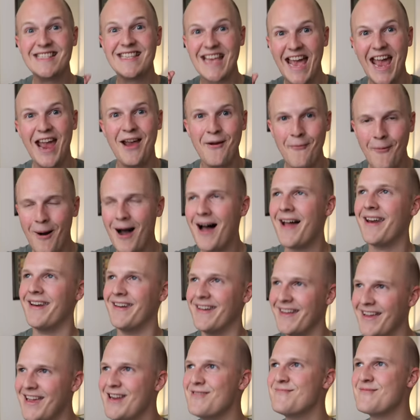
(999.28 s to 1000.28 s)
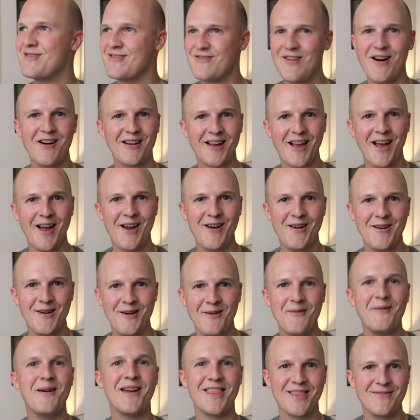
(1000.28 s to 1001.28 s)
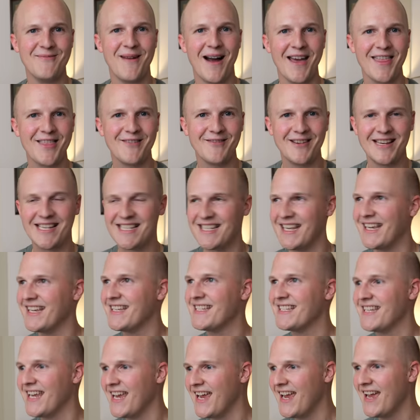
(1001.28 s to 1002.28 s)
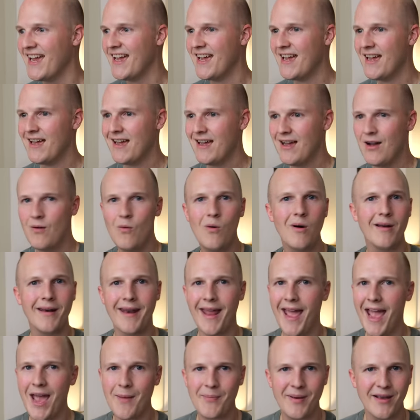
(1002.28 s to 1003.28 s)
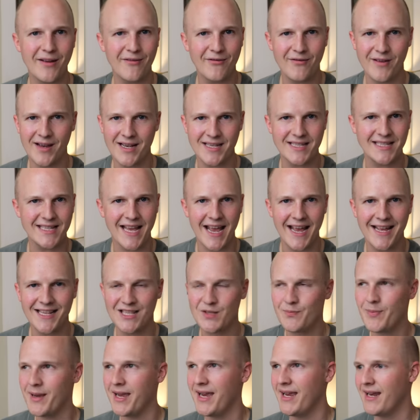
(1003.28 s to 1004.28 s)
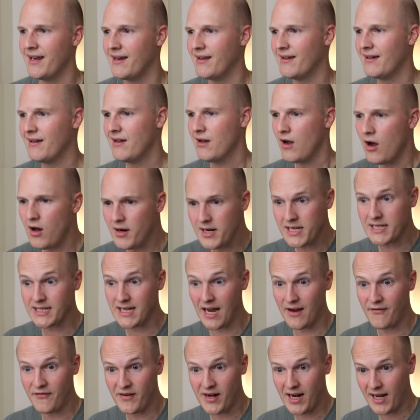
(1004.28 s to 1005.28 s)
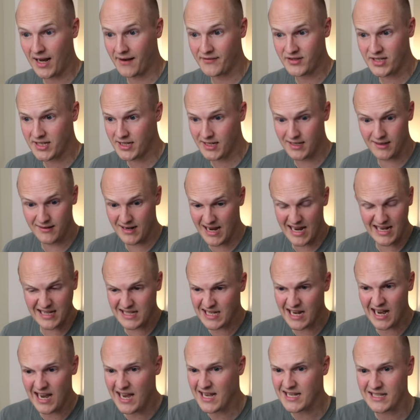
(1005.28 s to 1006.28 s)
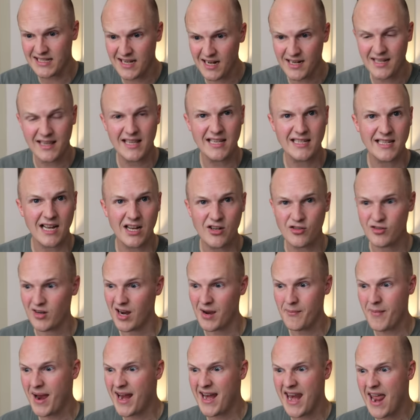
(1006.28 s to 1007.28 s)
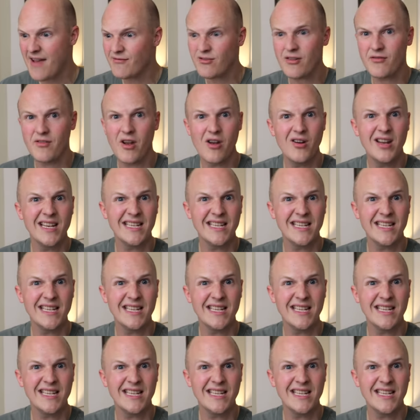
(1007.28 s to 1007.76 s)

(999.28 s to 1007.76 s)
day one in Morocco with my 360. One epic first day it's been. Honestly, I feel like I've seen an entire side of this country I may never have known